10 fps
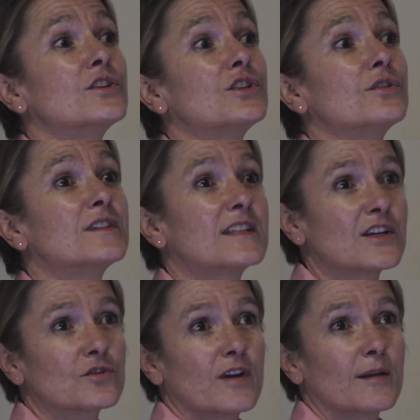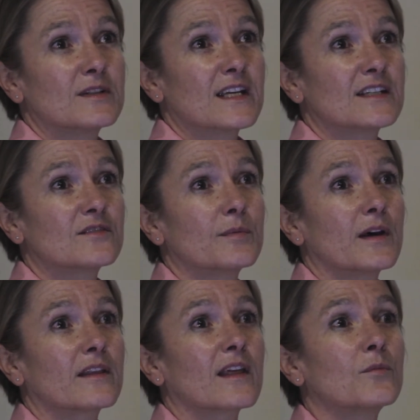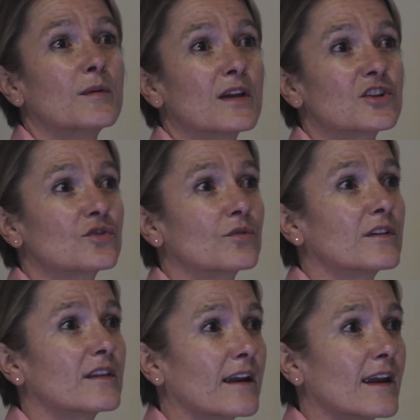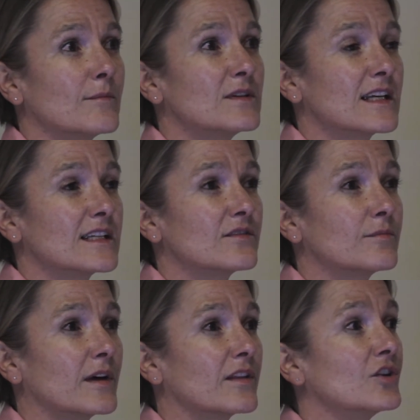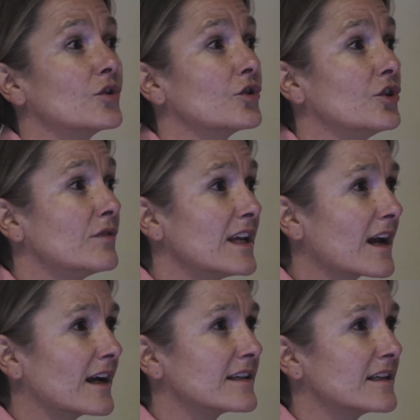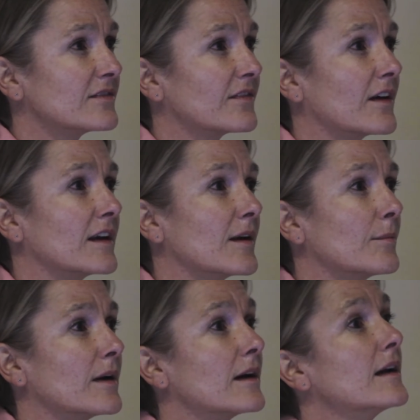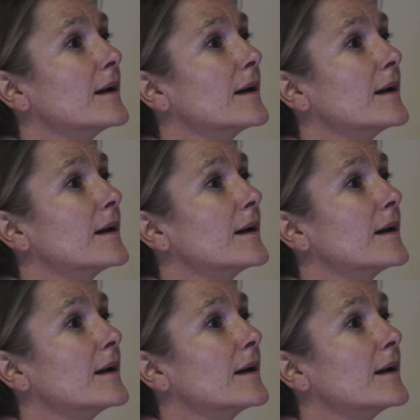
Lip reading: to state your name and date of birth, and we make sure that that name and date of birth and your unique identifying number